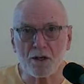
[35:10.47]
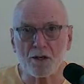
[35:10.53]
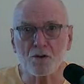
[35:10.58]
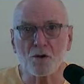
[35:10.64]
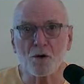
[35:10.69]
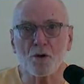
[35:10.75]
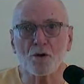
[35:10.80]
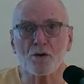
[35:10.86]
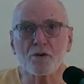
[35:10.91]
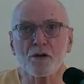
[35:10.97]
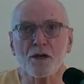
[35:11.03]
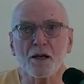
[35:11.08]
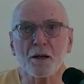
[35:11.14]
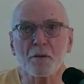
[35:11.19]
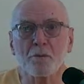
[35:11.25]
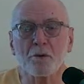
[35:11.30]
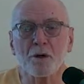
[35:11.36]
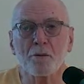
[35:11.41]
He saw the
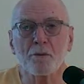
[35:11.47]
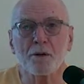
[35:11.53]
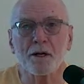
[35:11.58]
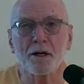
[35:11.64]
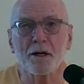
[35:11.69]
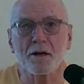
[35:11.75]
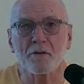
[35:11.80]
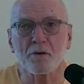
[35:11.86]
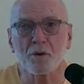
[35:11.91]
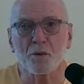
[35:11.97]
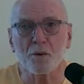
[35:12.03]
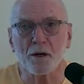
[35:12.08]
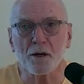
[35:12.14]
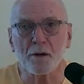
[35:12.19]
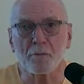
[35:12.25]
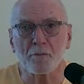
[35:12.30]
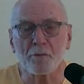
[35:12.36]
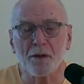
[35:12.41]
same Brahmanan
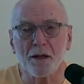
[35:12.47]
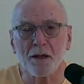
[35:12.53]
everywhere.